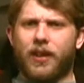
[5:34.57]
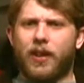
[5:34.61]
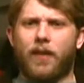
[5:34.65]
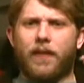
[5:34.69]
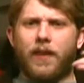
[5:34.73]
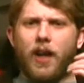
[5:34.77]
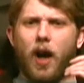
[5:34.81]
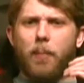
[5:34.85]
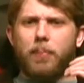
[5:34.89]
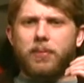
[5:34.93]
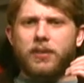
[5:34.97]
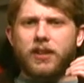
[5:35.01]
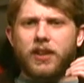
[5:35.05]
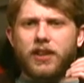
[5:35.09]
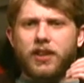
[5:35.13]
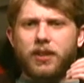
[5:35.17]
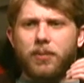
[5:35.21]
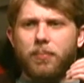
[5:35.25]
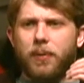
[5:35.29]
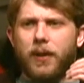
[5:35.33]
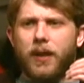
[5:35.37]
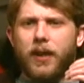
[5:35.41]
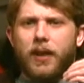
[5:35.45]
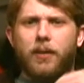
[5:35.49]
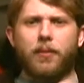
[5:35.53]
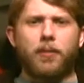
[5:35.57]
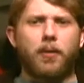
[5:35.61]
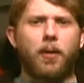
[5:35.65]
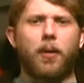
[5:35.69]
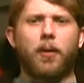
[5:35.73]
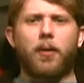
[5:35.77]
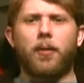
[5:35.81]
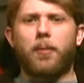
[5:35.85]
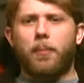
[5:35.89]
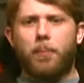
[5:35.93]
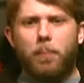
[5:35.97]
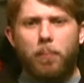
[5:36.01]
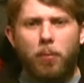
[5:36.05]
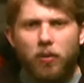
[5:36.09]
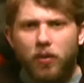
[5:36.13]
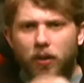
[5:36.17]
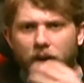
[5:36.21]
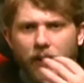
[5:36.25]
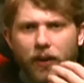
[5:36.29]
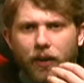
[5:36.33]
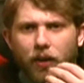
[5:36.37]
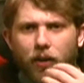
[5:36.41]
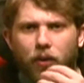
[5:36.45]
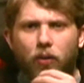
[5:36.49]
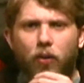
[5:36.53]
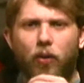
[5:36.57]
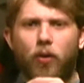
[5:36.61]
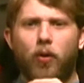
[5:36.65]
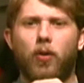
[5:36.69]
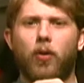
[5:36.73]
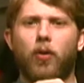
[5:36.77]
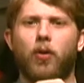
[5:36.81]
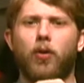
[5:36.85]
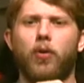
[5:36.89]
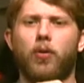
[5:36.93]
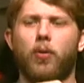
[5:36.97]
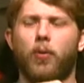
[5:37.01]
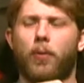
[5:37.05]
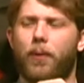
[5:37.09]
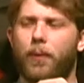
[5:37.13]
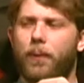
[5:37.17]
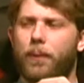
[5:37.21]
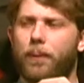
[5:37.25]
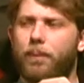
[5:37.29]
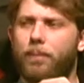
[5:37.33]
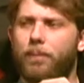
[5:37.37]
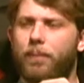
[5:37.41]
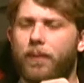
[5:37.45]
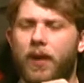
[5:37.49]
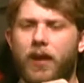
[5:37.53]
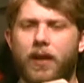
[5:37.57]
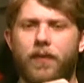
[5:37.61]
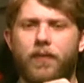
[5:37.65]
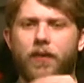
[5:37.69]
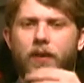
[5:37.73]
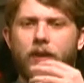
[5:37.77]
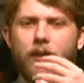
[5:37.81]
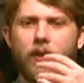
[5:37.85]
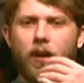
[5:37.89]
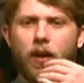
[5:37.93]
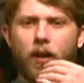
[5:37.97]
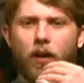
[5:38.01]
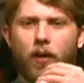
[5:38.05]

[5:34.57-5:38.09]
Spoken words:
opposition being political or even,